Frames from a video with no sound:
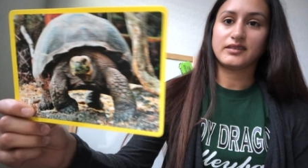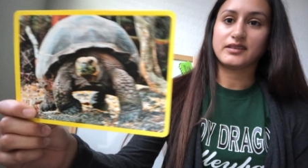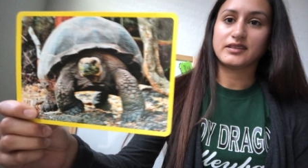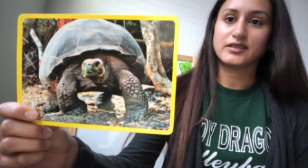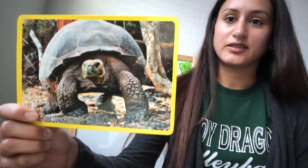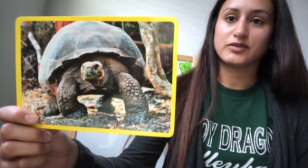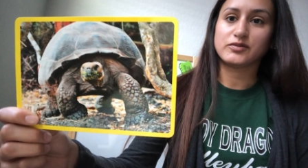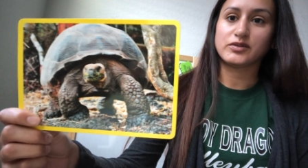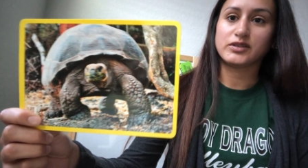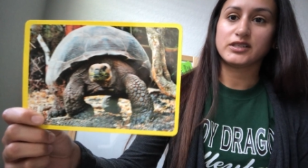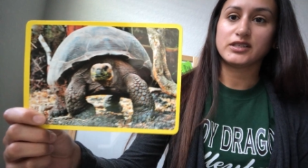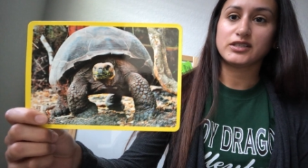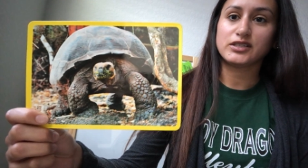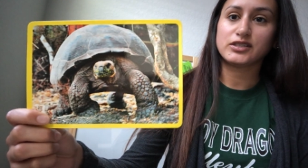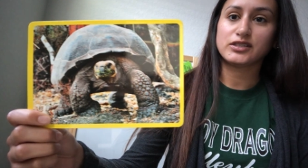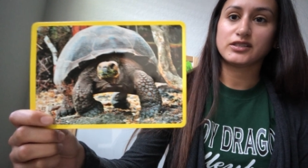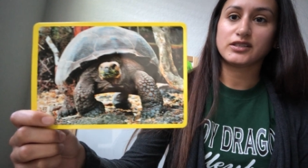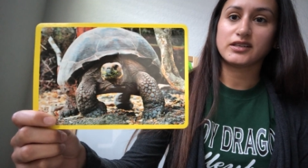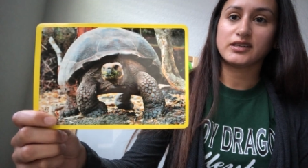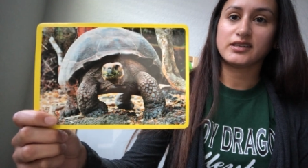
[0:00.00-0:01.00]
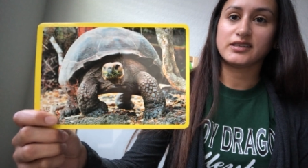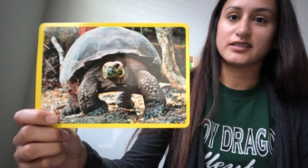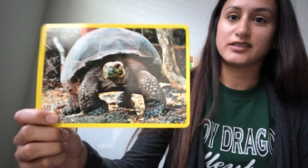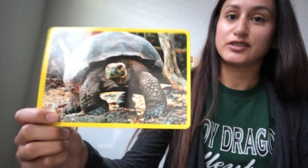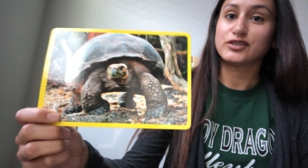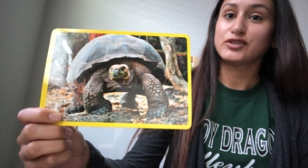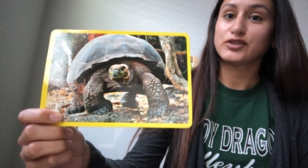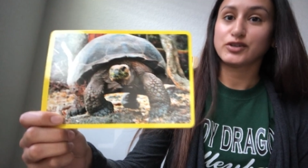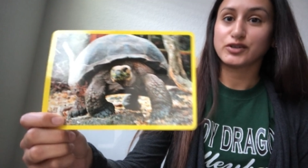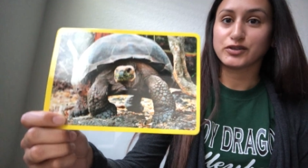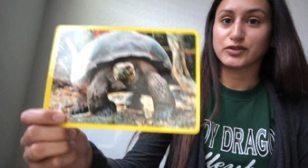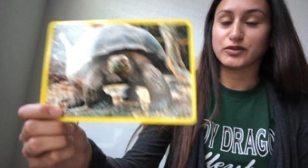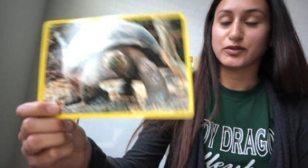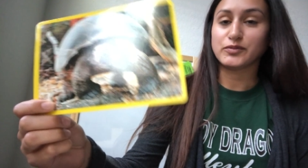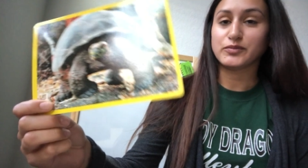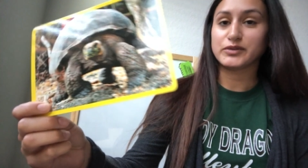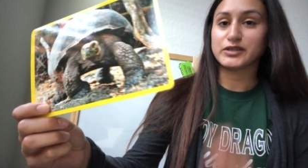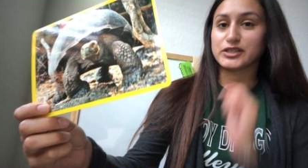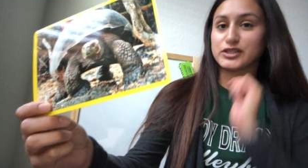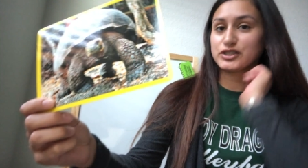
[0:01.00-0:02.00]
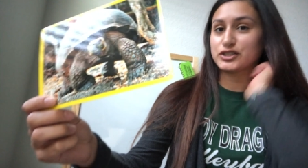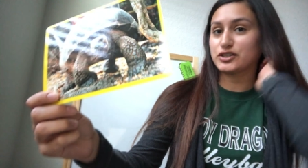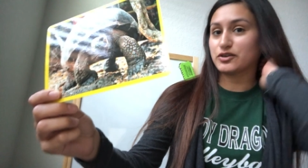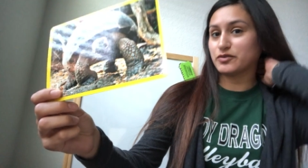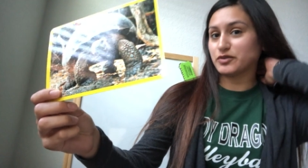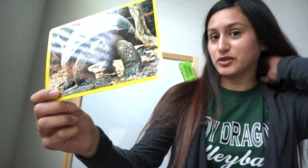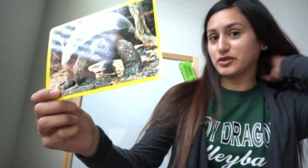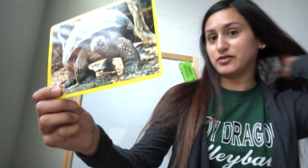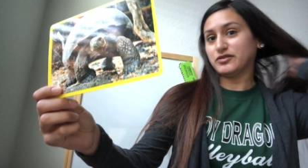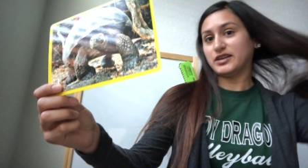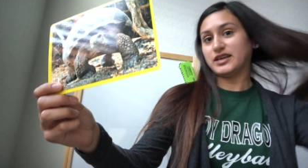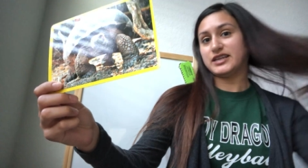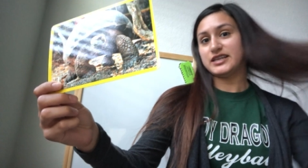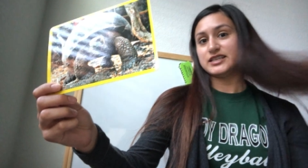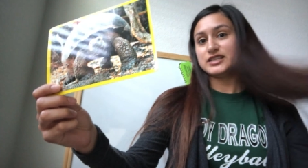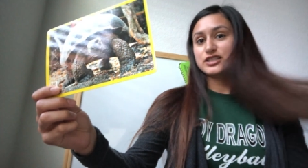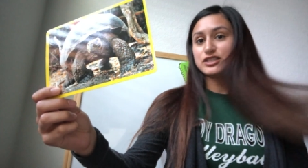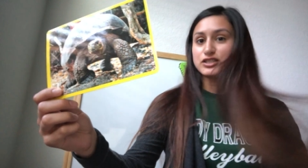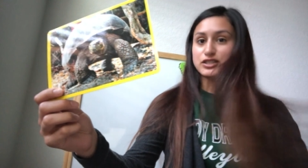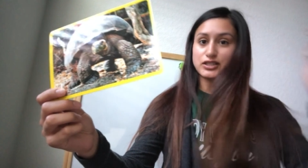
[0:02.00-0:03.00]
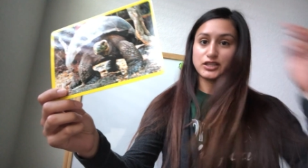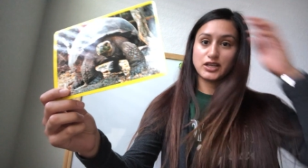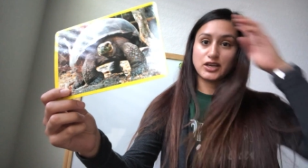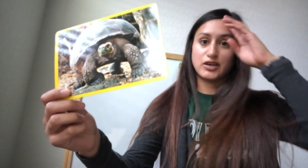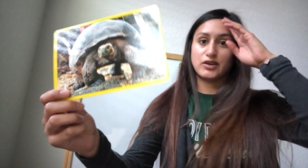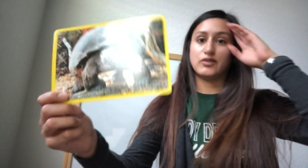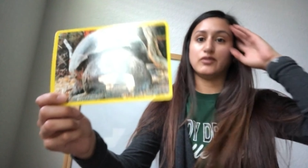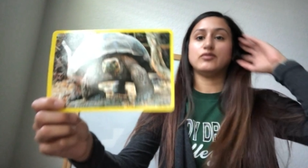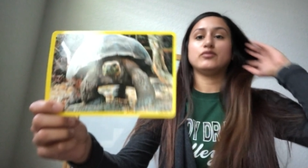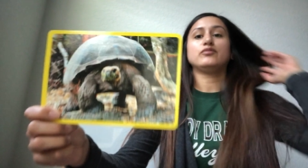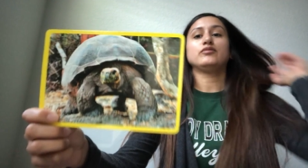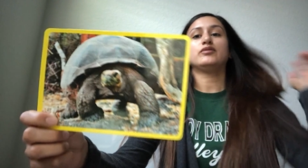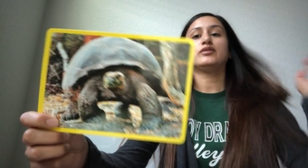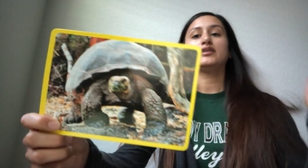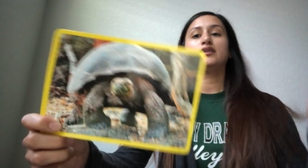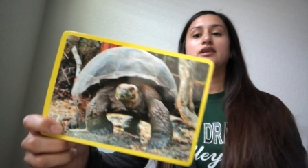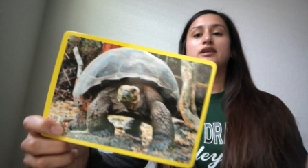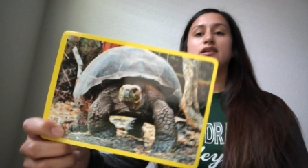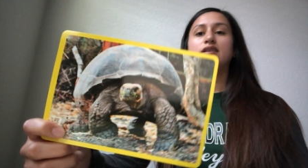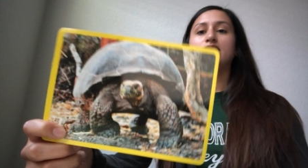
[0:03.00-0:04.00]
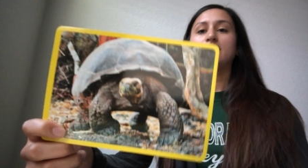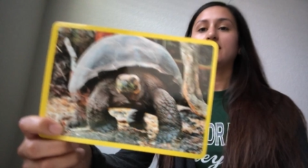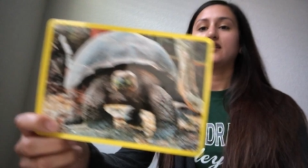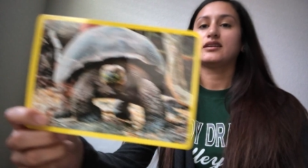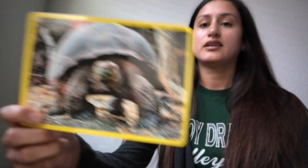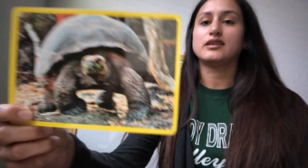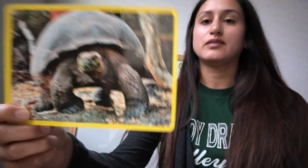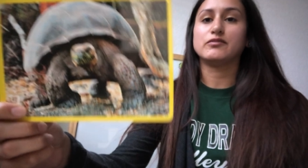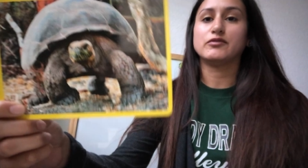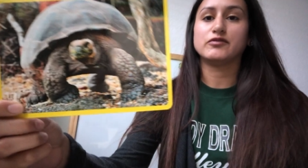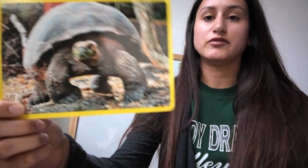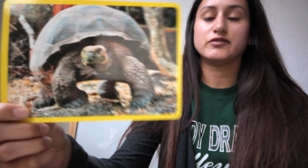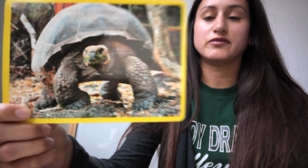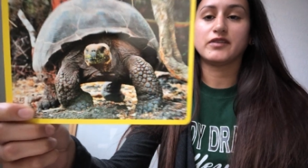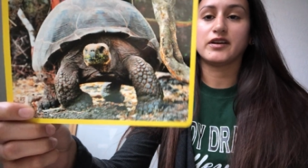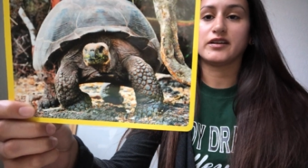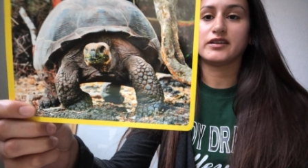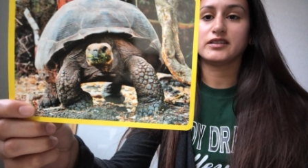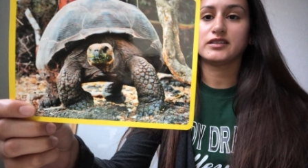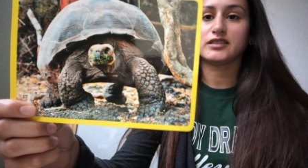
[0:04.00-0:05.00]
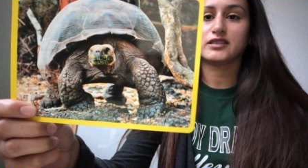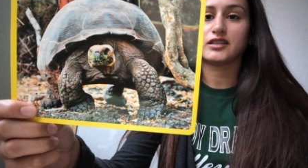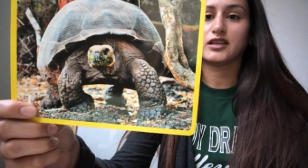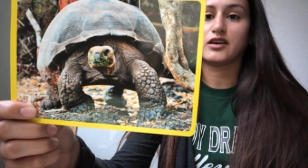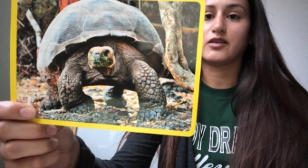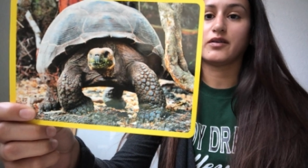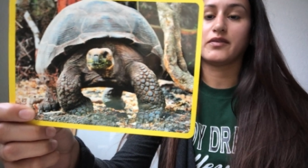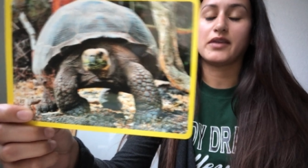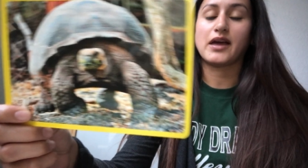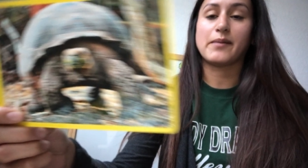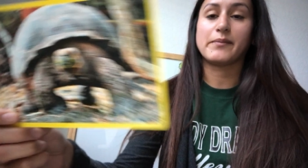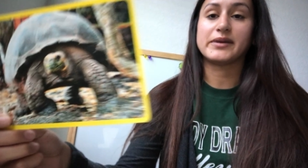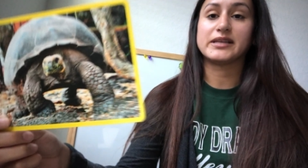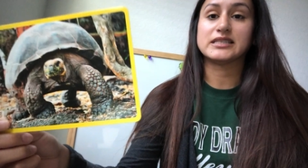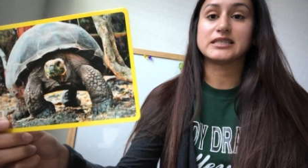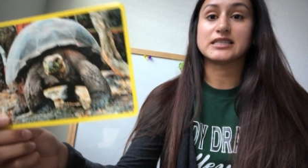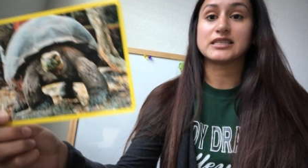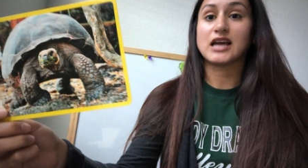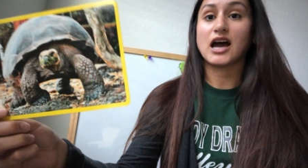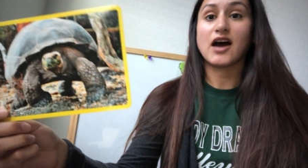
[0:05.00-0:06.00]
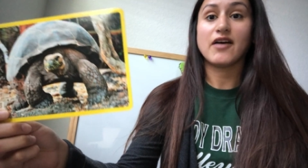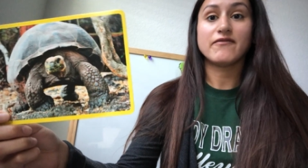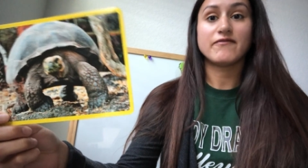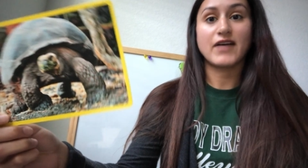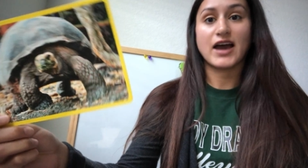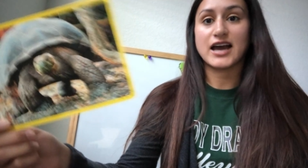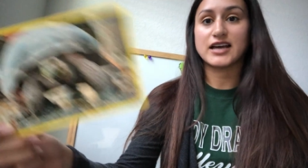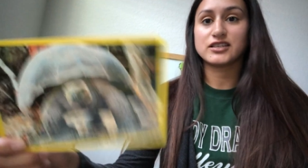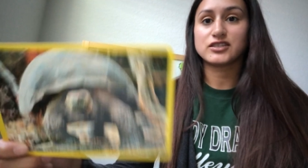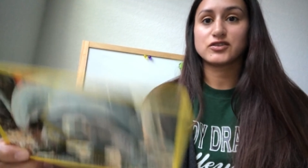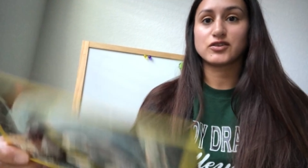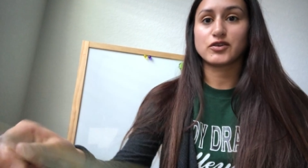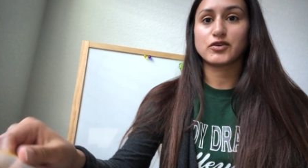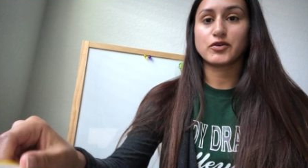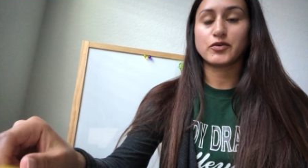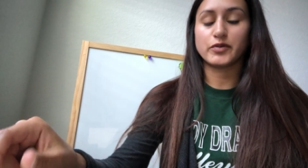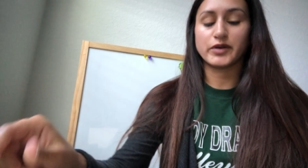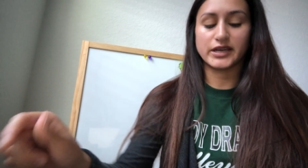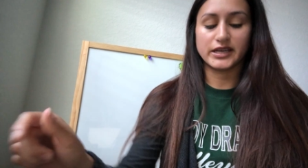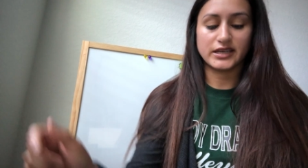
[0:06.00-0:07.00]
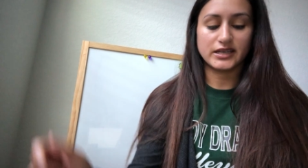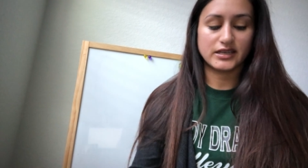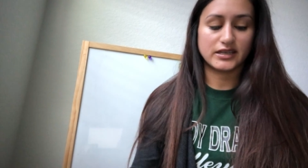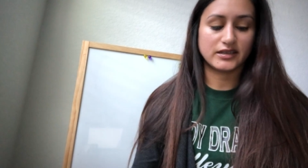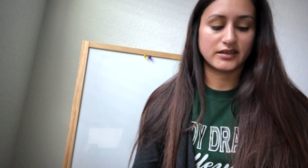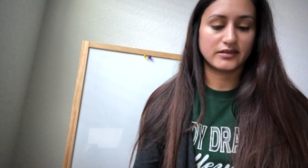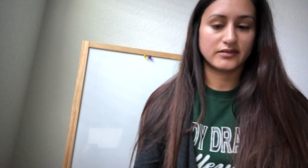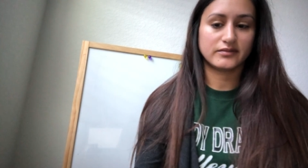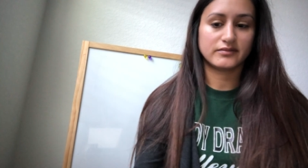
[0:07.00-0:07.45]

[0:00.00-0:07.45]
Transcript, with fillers: This one is, it's a turtle, but it's showing you that he's slow. He moves very slow and that means not fast or quick